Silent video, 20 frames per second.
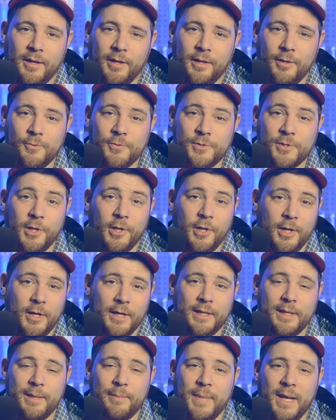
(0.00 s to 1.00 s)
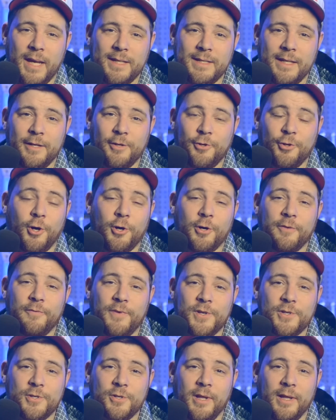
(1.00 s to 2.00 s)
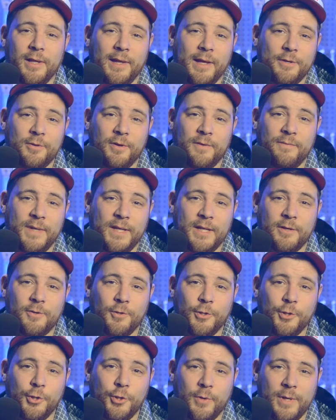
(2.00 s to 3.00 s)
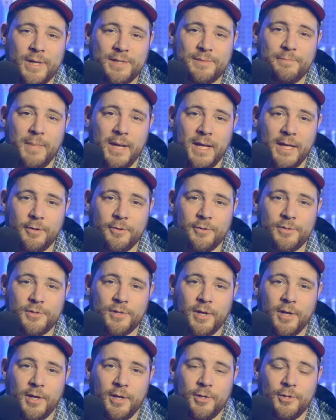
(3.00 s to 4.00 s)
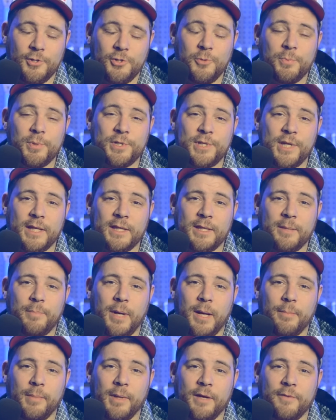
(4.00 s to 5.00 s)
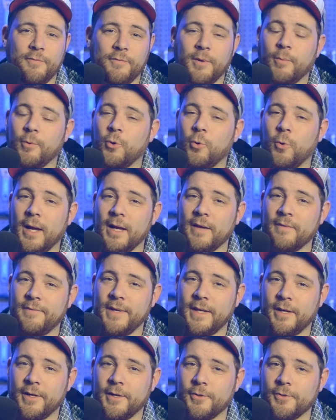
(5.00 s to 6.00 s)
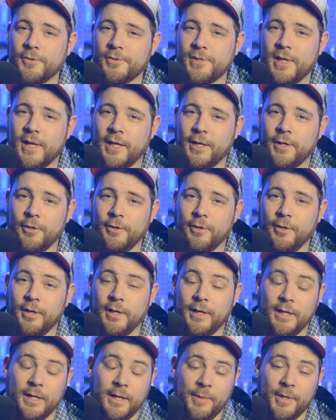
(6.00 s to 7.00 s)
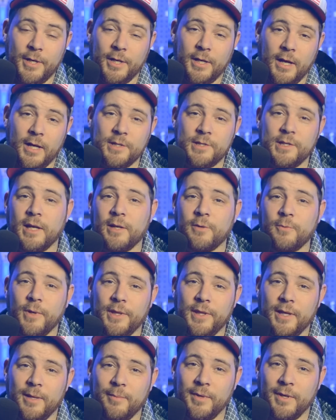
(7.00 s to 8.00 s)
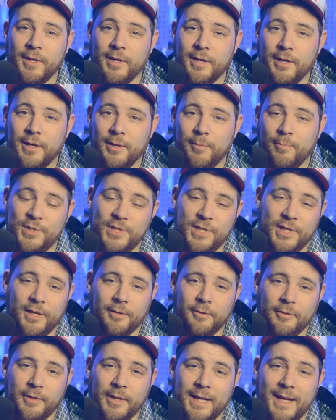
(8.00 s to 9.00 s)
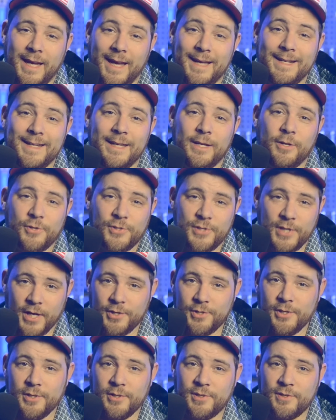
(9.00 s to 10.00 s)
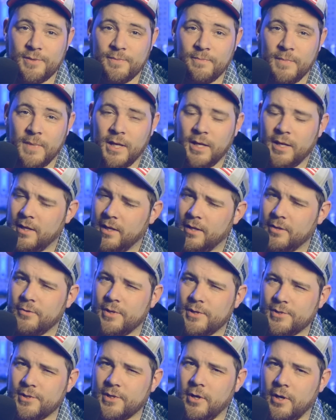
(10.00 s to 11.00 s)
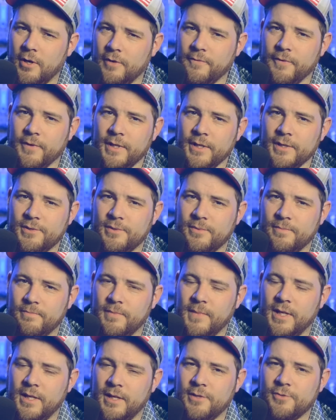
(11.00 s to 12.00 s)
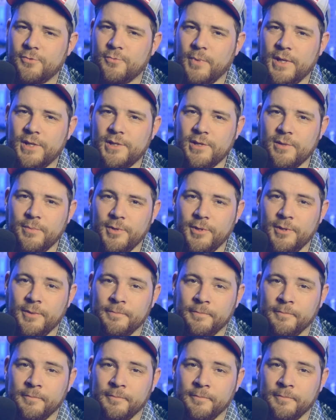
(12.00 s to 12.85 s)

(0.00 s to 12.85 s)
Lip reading: There was a law that mandated artificial electric vehicle noisemakers to protect the public from quiet vehicles that could come into contact with them, particularly at intersections. Now, there is a call for this. It is reasonable.